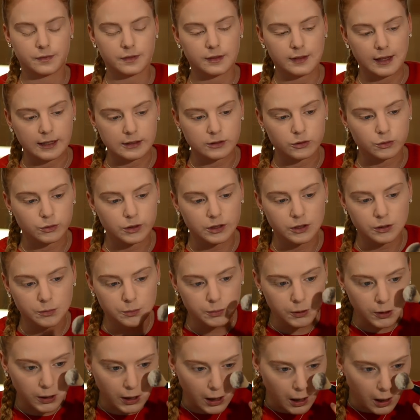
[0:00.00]
That's when you
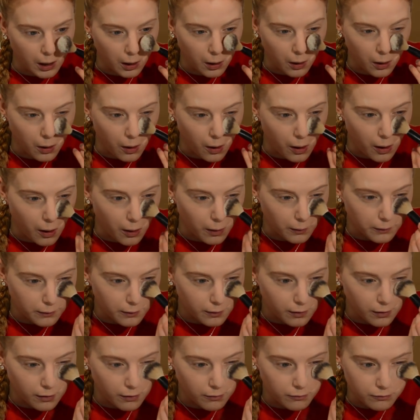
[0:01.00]
put a lot
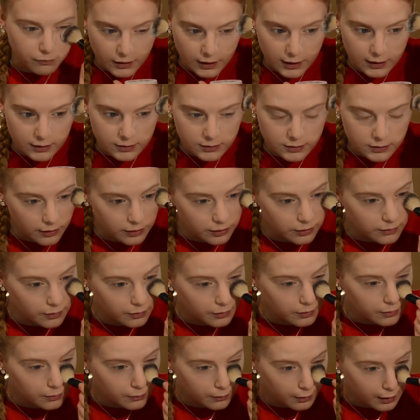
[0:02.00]
of this
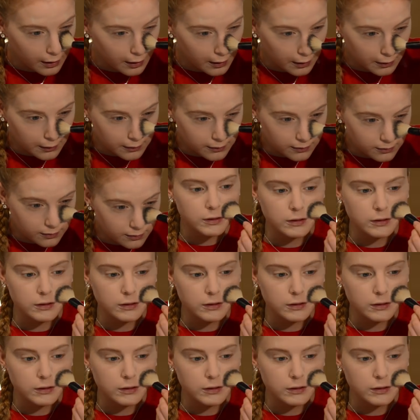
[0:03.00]
under your eyes.